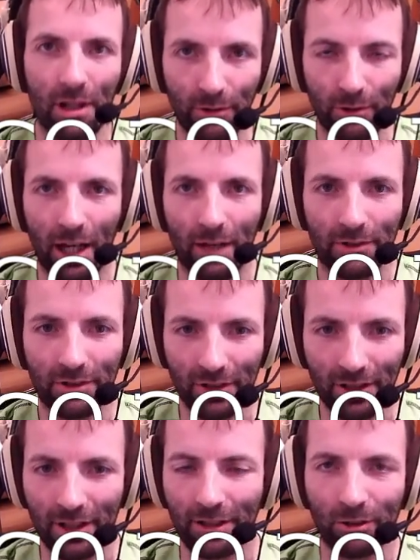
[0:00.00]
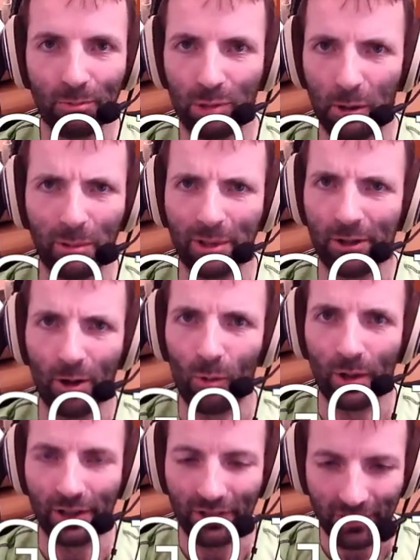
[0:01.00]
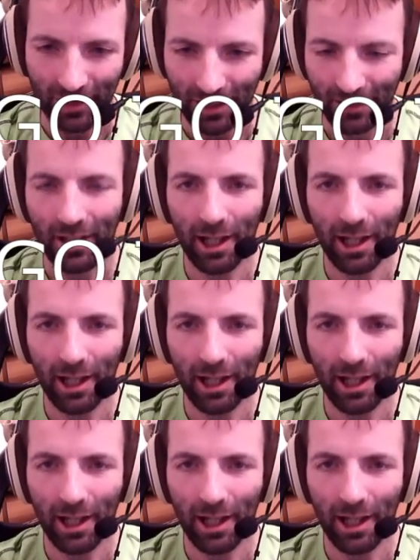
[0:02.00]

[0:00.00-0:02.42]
If you haven't seen it, you probably don't want to see it.